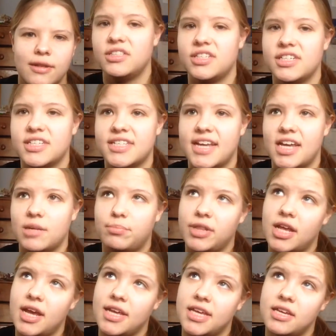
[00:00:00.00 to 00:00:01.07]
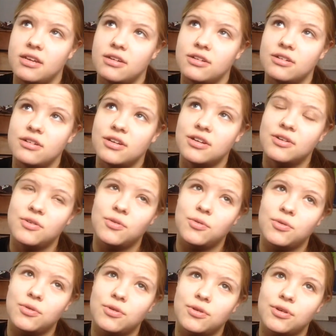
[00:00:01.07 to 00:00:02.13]
Does that apply here,
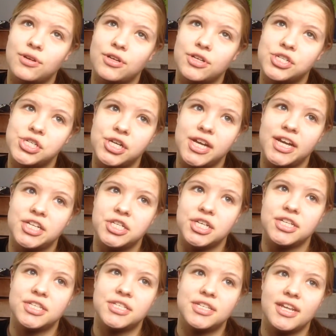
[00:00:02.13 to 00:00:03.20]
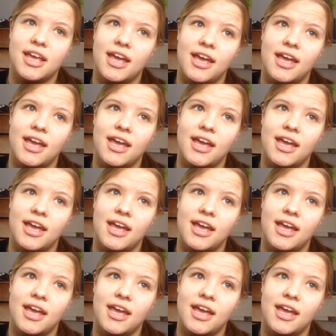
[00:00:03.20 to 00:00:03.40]
or should I just